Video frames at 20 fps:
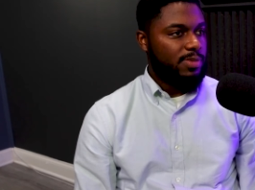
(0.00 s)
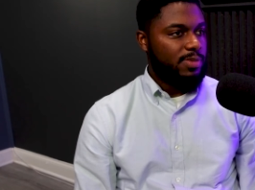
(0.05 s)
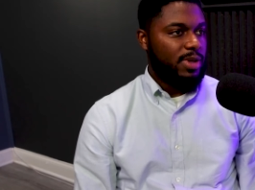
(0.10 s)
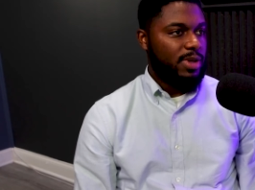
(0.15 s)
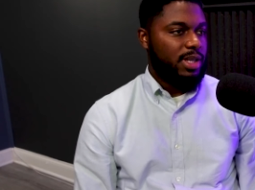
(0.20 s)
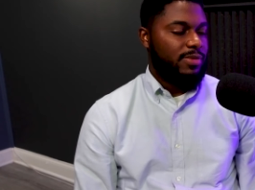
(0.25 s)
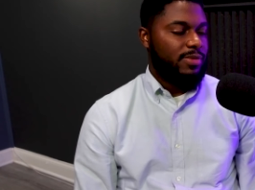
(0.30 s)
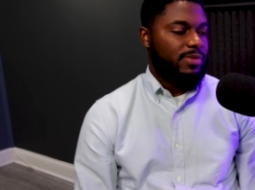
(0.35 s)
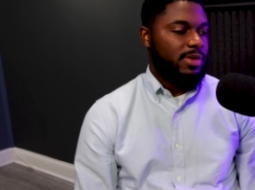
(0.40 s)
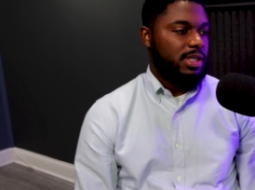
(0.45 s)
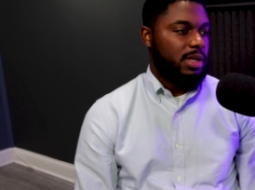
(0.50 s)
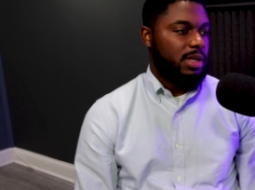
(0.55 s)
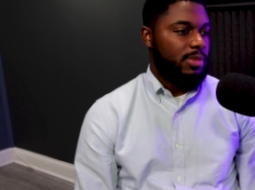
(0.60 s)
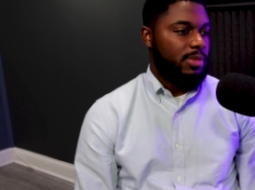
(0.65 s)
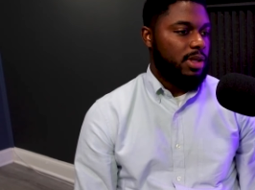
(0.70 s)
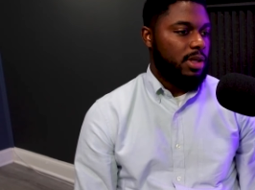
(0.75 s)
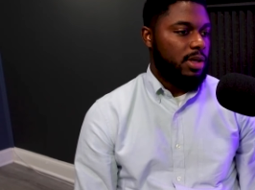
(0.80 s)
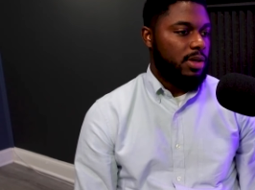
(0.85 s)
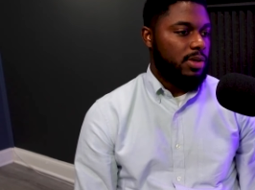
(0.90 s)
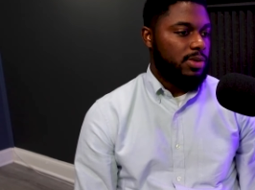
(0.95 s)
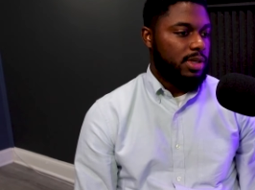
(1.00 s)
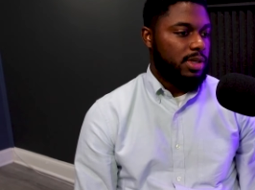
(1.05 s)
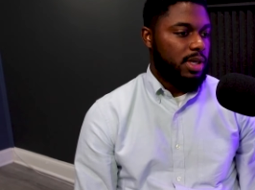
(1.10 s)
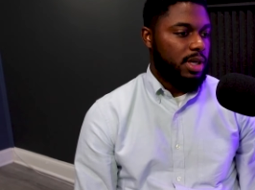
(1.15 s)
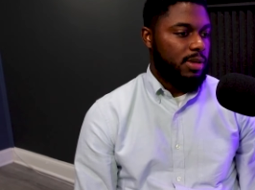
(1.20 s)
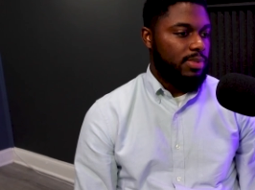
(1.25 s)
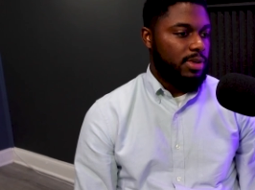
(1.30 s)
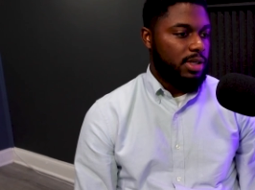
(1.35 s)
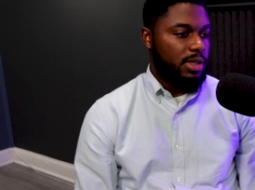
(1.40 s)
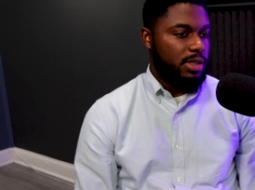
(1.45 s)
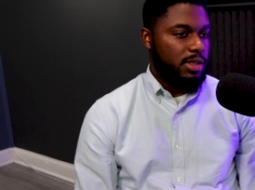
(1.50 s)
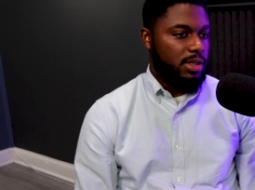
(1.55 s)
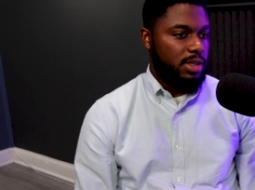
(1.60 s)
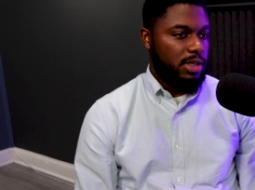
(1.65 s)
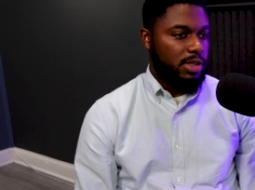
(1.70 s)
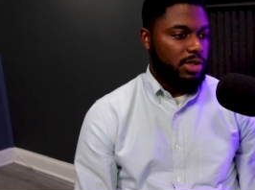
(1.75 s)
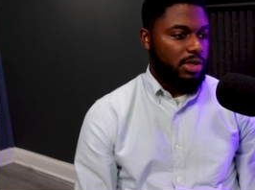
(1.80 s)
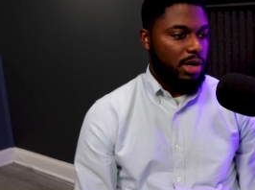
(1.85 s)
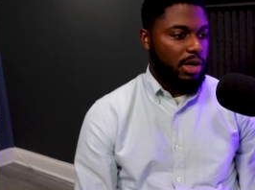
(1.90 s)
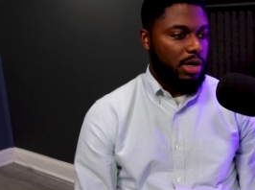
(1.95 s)
But even some of those companies, they're
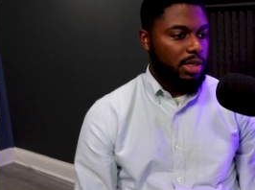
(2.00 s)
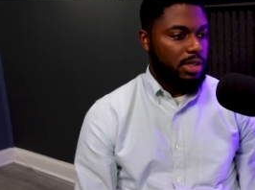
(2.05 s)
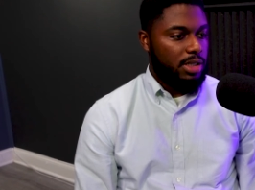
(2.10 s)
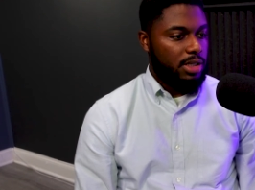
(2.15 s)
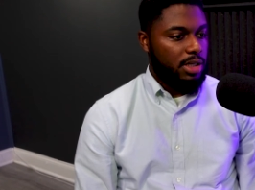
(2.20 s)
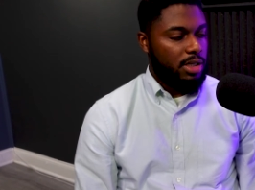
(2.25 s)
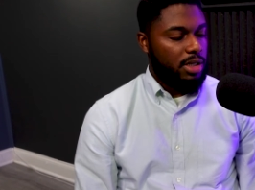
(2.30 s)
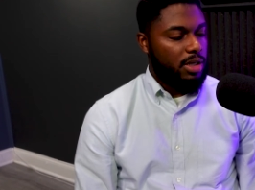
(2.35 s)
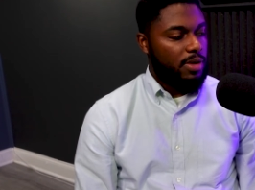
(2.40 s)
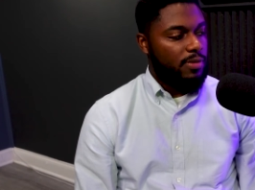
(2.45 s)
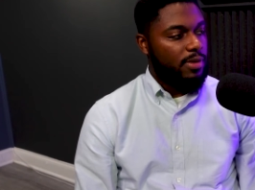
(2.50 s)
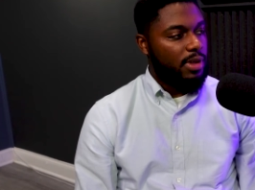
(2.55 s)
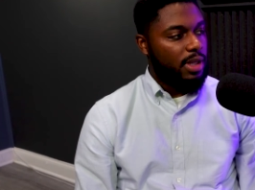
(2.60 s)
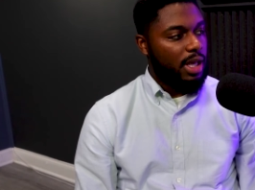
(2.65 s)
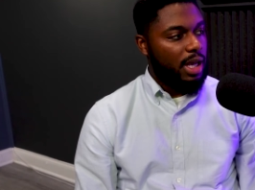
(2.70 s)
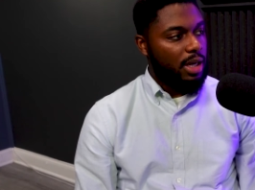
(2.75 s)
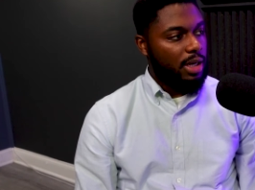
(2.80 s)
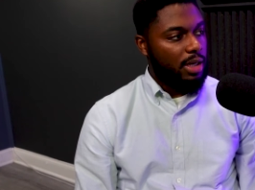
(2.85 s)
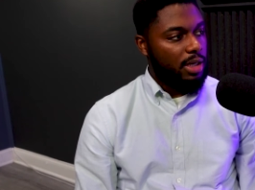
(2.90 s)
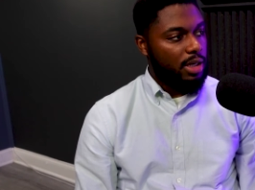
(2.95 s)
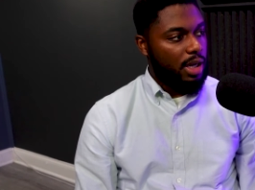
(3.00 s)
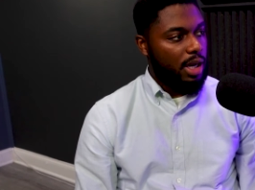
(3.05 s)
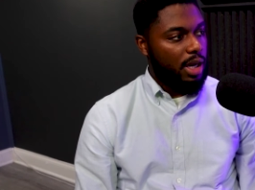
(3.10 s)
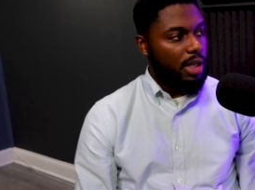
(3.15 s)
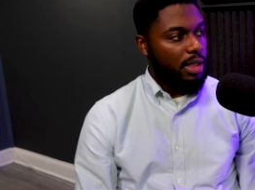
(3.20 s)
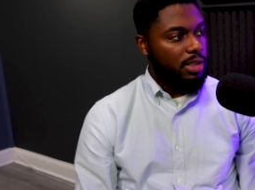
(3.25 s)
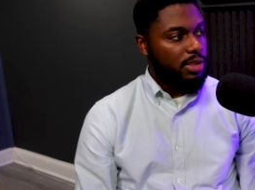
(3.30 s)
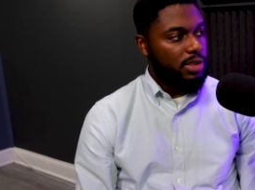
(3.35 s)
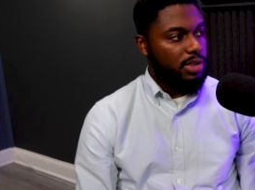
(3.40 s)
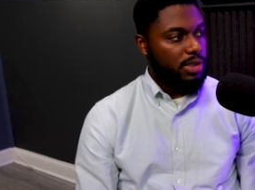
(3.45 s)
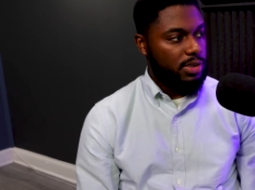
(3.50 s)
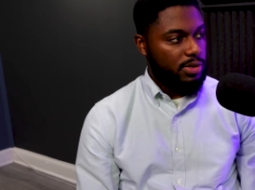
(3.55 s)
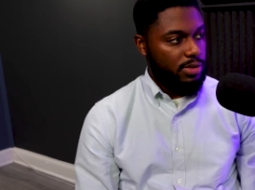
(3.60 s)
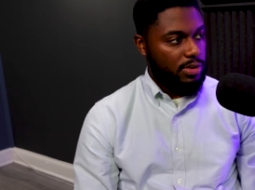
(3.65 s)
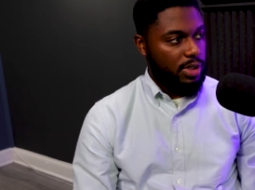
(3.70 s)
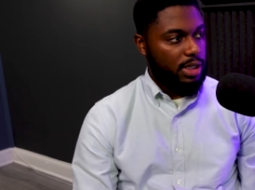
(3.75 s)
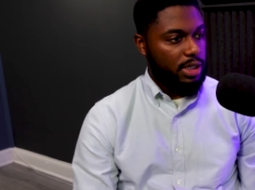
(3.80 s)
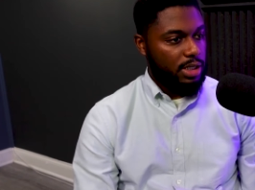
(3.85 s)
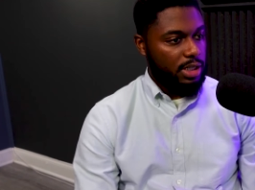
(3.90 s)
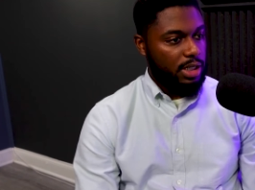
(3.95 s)
starting to lift a lot of the college
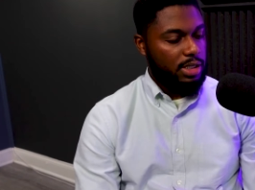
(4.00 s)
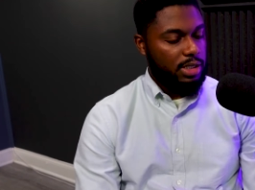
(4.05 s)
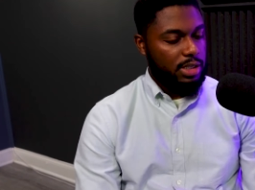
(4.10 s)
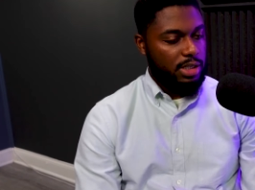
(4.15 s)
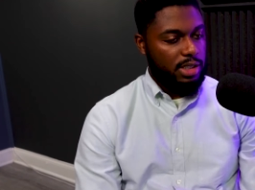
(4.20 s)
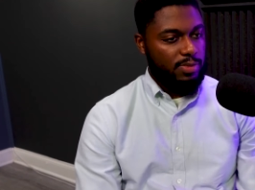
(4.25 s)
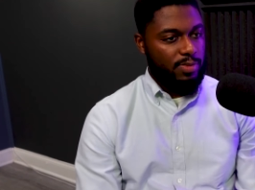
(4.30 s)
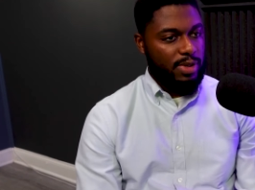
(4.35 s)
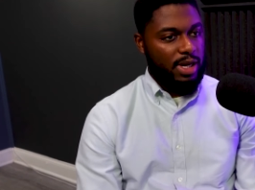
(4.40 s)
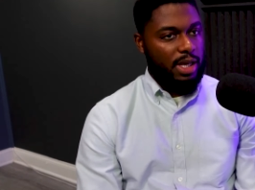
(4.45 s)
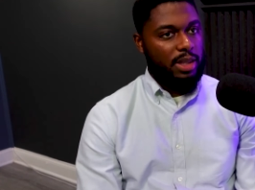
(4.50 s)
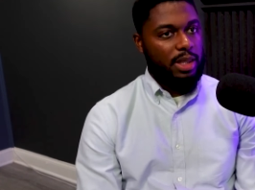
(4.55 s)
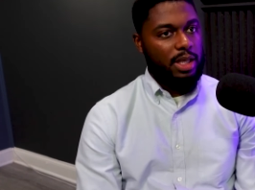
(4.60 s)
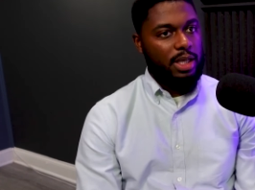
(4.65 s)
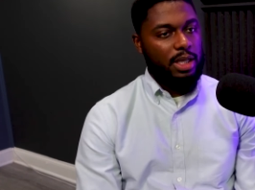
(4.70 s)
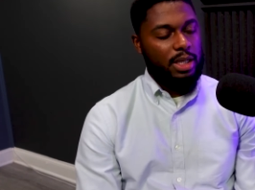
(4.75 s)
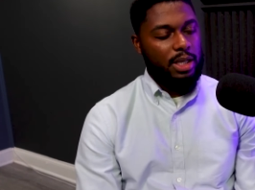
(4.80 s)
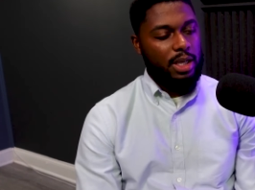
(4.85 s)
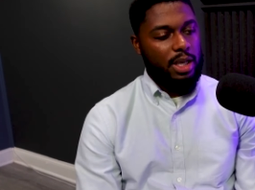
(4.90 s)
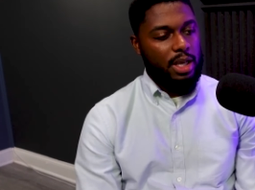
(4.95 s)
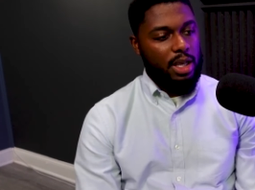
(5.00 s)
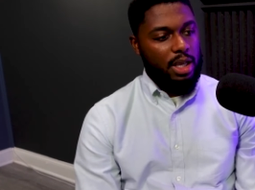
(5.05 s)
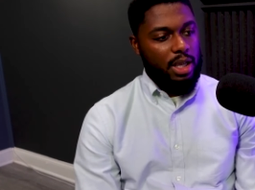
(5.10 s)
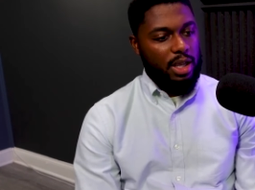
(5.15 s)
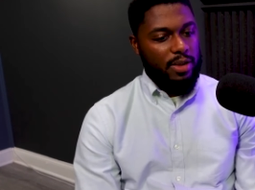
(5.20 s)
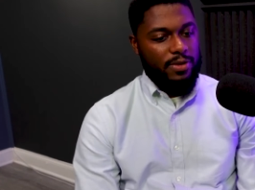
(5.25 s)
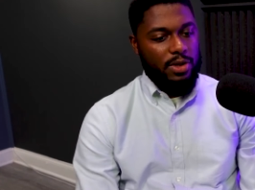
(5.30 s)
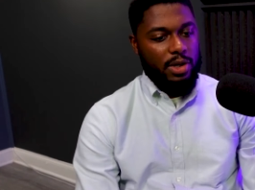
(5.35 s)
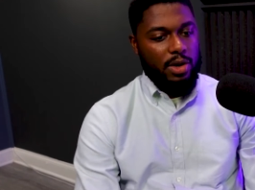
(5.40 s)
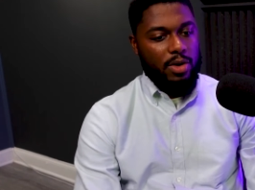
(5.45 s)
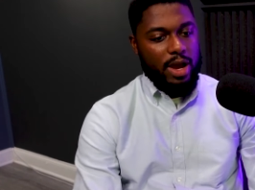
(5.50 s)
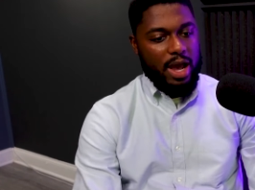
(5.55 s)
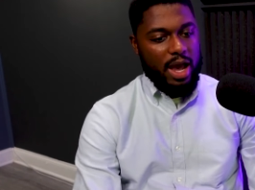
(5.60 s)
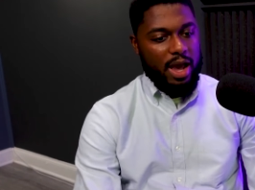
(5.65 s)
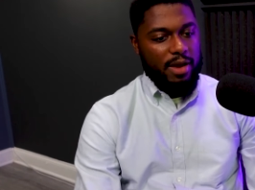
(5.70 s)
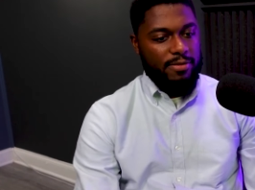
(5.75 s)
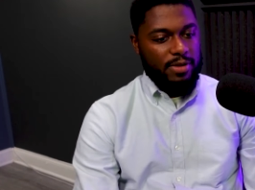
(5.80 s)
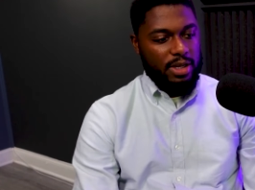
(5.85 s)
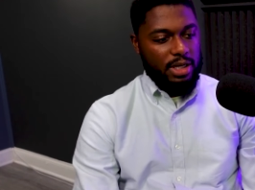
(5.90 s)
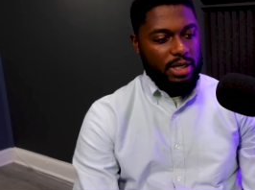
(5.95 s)
regulations. But I think if you don't
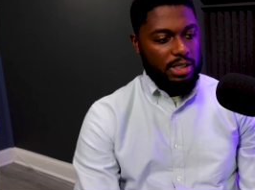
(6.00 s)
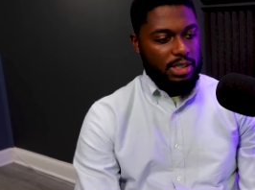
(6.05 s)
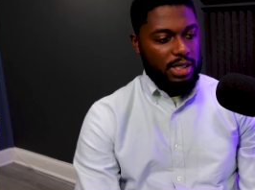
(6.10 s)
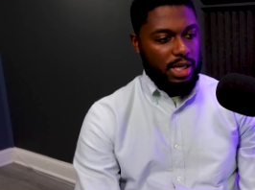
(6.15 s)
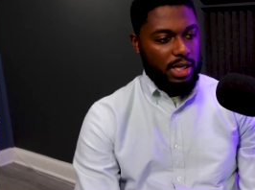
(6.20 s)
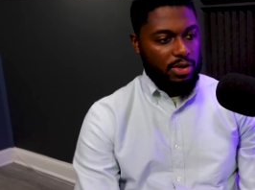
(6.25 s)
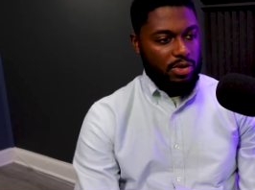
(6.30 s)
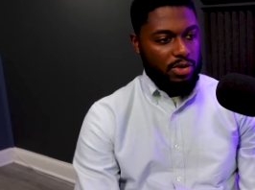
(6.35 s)
have any technical